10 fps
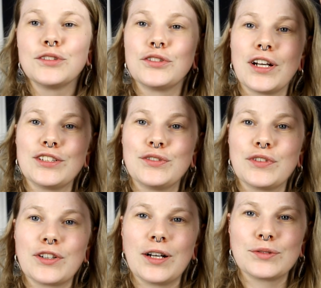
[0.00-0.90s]
to try to
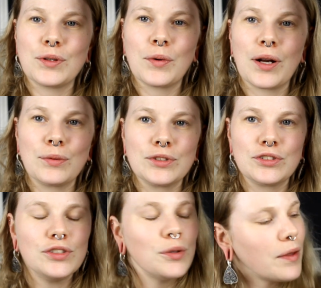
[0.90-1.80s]
figure out what I want
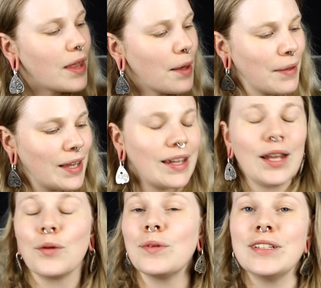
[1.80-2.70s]
to do with them and
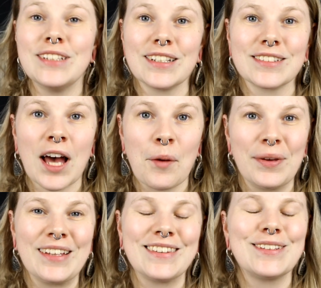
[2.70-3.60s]
then we'll just hop
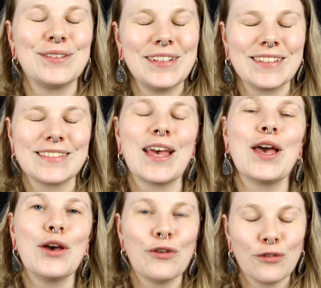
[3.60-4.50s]
into this
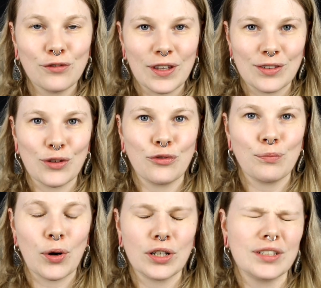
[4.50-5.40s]
face-off
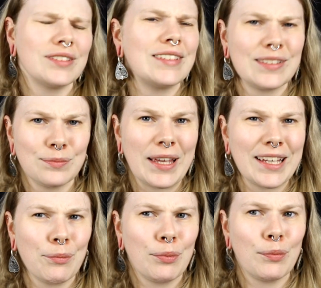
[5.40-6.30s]
part, this
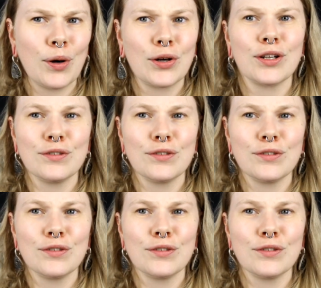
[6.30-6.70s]
makeup part